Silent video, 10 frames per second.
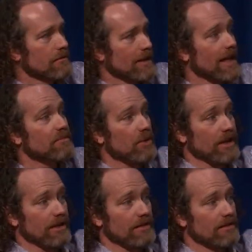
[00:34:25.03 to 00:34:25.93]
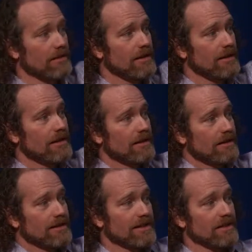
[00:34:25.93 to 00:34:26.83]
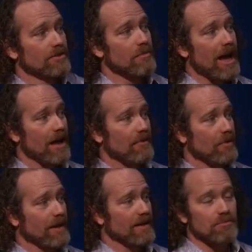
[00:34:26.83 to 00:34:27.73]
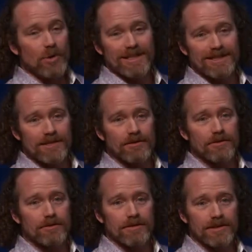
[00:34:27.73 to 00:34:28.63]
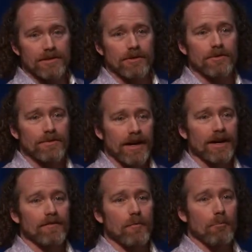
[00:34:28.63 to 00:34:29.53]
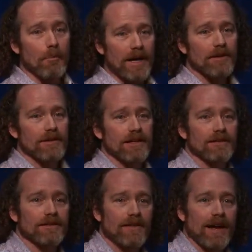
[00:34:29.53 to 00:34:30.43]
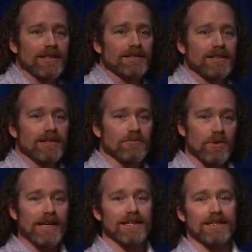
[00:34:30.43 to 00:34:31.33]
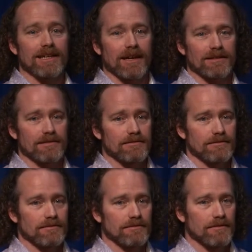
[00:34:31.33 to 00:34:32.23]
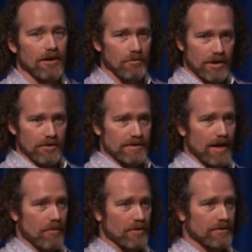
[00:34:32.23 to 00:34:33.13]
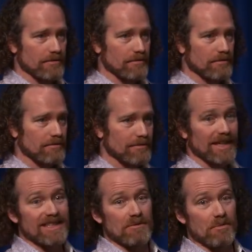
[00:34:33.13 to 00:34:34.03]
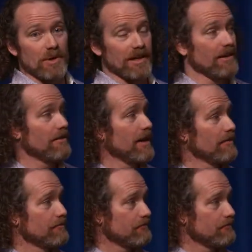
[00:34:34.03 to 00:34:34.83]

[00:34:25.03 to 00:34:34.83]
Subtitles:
So that's pretty good. Just to do the math for you, that's 0.005 microliters of gasoline we can detect on one of those samples. That seems pretty good, right?